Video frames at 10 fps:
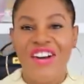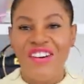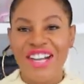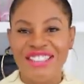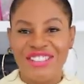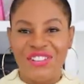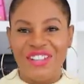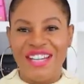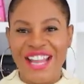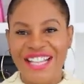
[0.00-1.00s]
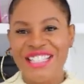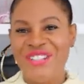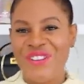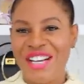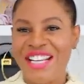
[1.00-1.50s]
All right, so the
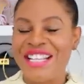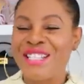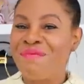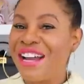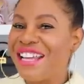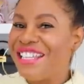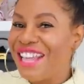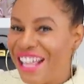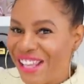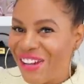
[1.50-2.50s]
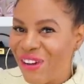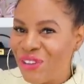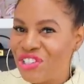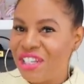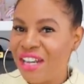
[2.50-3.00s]
next one is my
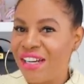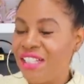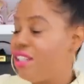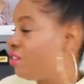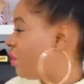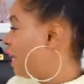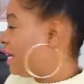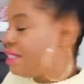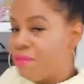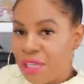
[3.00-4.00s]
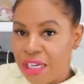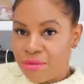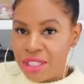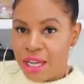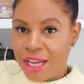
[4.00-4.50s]
yellow Chanel nineteen. So that is the
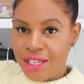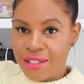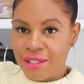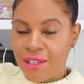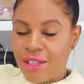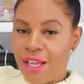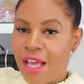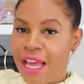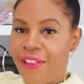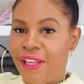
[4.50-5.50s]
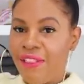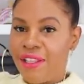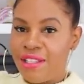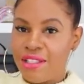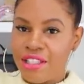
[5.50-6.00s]
medium size. And then
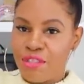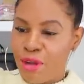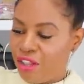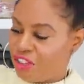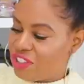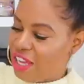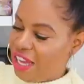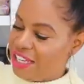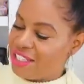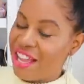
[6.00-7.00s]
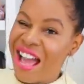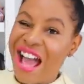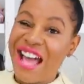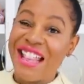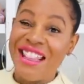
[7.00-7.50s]
this is the smaller size.
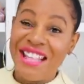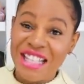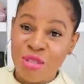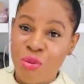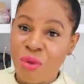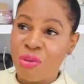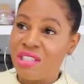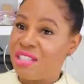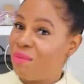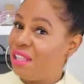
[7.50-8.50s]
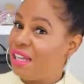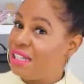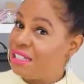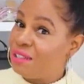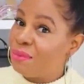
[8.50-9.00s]
This one was something
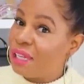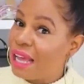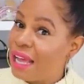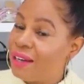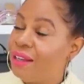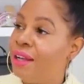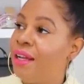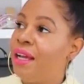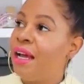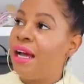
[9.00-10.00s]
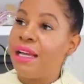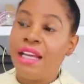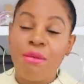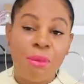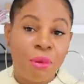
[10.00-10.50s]
I didn't plan. I
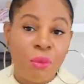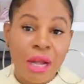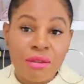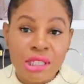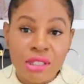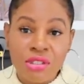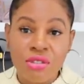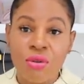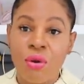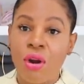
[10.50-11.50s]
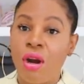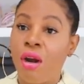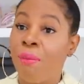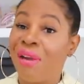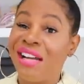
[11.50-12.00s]
can't remember why I was in the
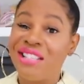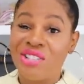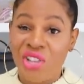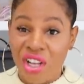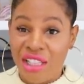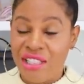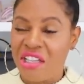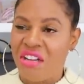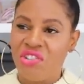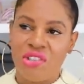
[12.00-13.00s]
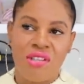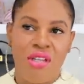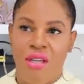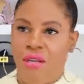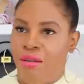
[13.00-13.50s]
store, but I saw this and I was just
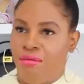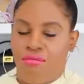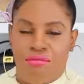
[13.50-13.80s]
like,